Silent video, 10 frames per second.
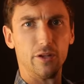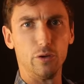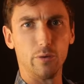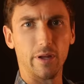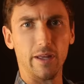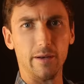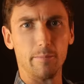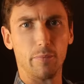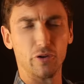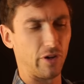you can
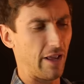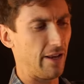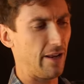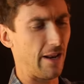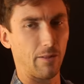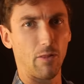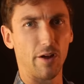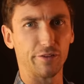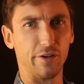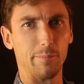push it in and it
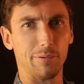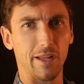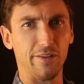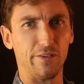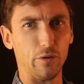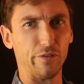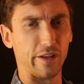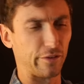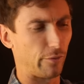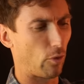locks into place. You use
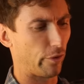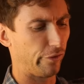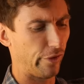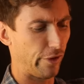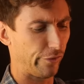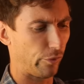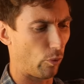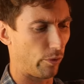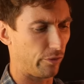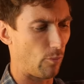that as a forward assist
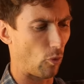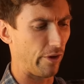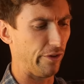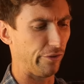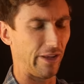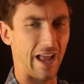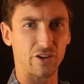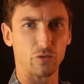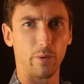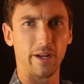or to more easily
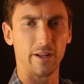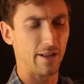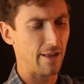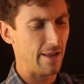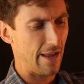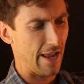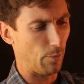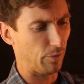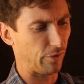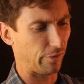actuate it.
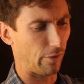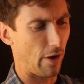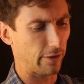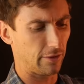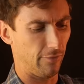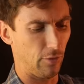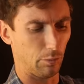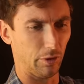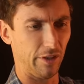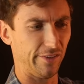And once it's locked, if you
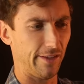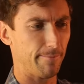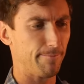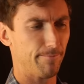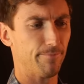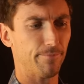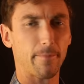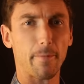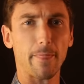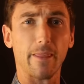release it,
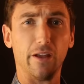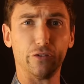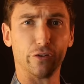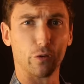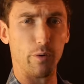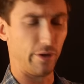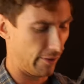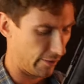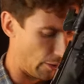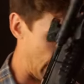it's just going
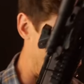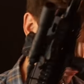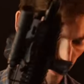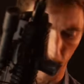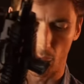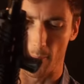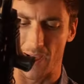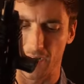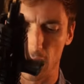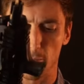to go ahead and flip right
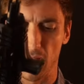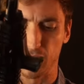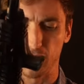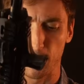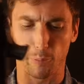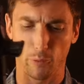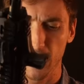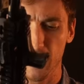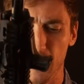back into place. It's pretty